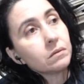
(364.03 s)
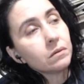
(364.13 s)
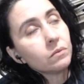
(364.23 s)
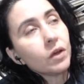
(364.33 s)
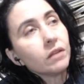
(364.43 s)

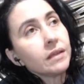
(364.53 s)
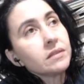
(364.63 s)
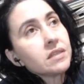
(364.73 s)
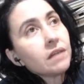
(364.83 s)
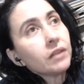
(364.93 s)
well, it's
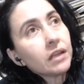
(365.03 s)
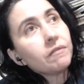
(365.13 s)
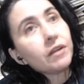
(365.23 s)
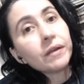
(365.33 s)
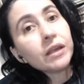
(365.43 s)
definitely a
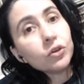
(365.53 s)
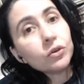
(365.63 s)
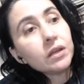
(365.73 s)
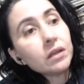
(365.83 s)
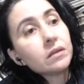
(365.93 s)
very
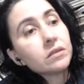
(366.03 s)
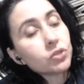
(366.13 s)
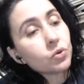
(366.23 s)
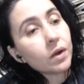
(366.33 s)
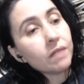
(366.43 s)
good
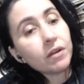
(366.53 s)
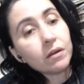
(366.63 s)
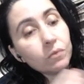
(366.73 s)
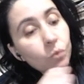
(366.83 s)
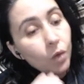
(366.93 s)
story. Very
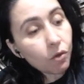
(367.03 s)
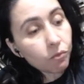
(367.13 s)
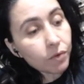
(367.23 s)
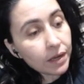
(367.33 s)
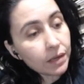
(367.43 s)
well
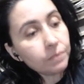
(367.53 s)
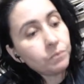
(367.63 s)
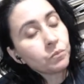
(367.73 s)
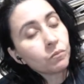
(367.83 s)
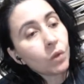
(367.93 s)
written,
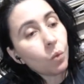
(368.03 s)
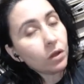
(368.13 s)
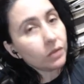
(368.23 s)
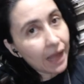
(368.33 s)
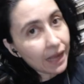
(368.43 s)

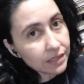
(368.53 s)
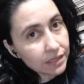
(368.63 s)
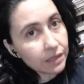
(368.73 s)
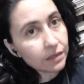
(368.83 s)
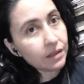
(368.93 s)
well
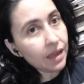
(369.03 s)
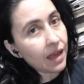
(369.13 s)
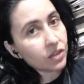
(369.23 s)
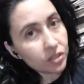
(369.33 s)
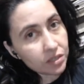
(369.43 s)
acted. The
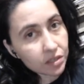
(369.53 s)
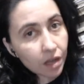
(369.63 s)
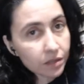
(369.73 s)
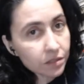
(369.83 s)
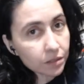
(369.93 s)
action is
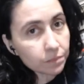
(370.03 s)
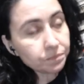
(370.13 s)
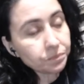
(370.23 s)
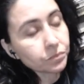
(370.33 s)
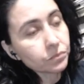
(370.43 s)
awesome.
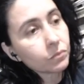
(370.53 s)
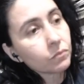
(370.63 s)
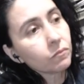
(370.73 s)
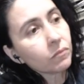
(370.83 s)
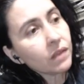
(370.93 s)

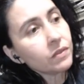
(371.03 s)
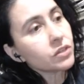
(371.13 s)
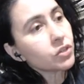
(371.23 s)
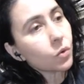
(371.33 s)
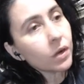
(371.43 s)
The
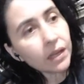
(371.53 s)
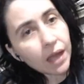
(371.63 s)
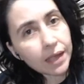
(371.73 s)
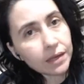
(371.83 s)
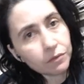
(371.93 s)

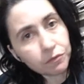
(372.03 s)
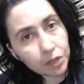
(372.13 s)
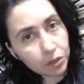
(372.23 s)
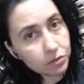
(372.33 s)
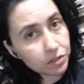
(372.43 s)
storyline
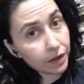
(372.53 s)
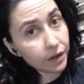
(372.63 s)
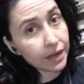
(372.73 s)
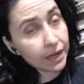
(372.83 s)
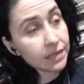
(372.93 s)
flows
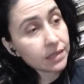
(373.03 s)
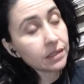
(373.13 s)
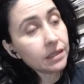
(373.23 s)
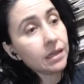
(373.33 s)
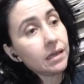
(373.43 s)
very
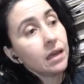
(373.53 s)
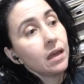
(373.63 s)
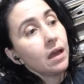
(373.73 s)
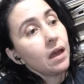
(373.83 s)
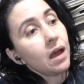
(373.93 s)
easily.
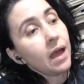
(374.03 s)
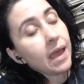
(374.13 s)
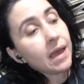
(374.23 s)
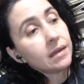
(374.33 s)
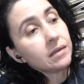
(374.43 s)

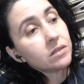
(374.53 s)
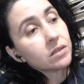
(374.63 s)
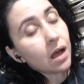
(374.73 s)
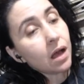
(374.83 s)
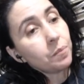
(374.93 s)
And,
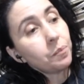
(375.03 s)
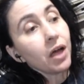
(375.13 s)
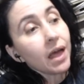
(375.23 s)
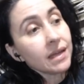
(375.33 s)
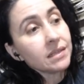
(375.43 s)

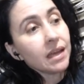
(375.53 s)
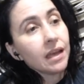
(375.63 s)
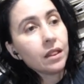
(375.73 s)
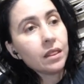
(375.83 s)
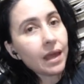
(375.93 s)
but
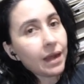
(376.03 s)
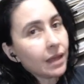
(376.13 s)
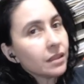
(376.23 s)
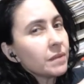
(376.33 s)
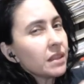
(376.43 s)
that
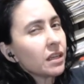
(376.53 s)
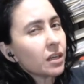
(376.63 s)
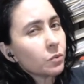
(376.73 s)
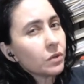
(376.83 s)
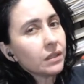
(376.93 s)
element that I
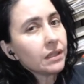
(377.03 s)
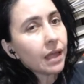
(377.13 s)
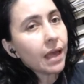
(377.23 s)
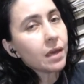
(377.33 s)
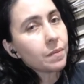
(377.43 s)
really
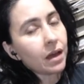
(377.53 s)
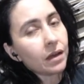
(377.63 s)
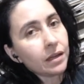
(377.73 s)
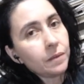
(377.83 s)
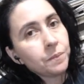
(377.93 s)
like about it